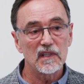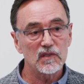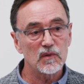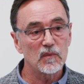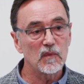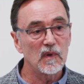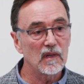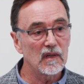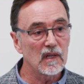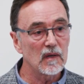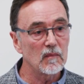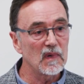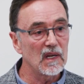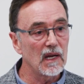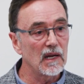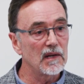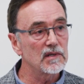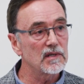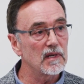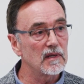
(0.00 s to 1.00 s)
this really
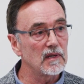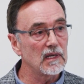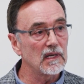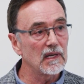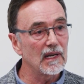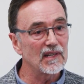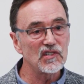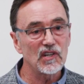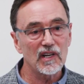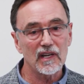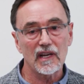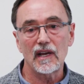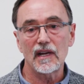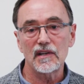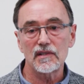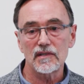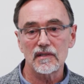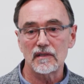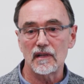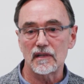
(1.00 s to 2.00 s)
means and the
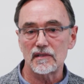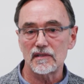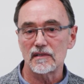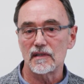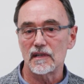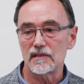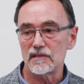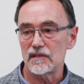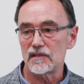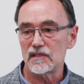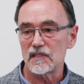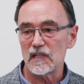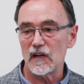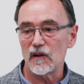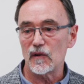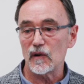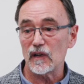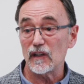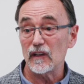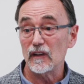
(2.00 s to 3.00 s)
education that's
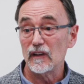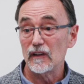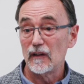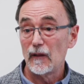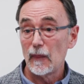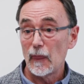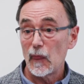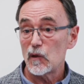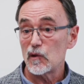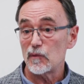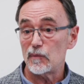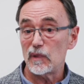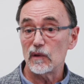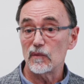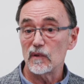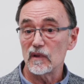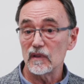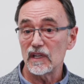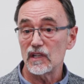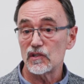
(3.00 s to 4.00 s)
necessary to
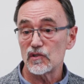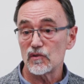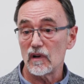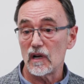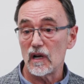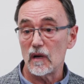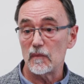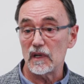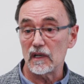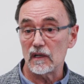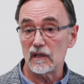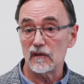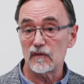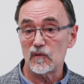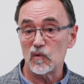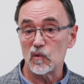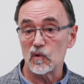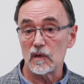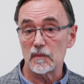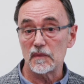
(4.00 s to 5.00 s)
be really
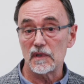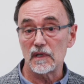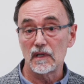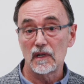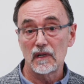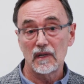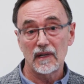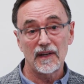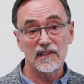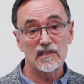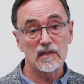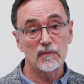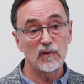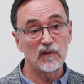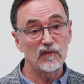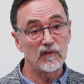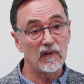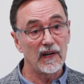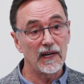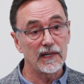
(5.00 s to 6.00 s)
trauma-informed as a
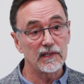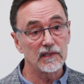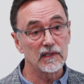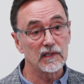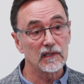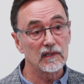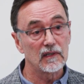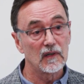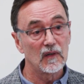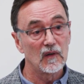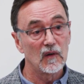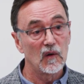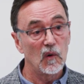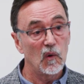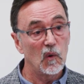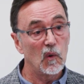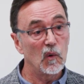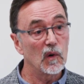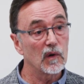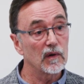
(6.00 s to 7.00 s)
provider
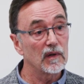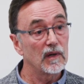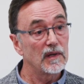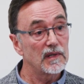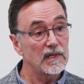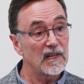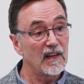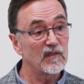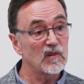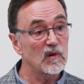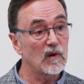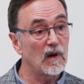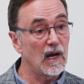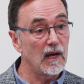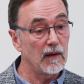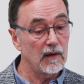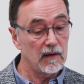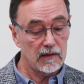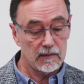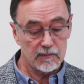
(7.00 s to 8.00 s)
or to have
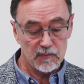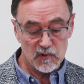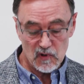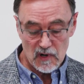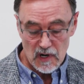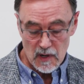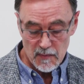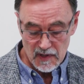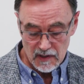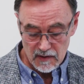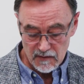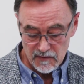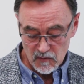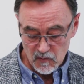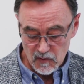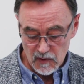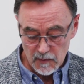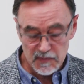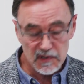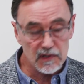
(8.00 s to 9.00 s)

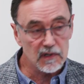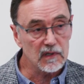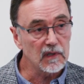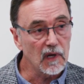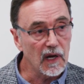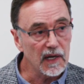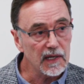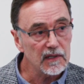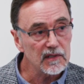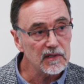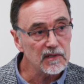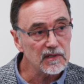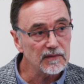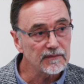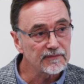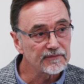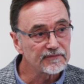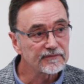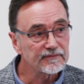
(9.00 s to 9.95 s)
trauma-informed clients.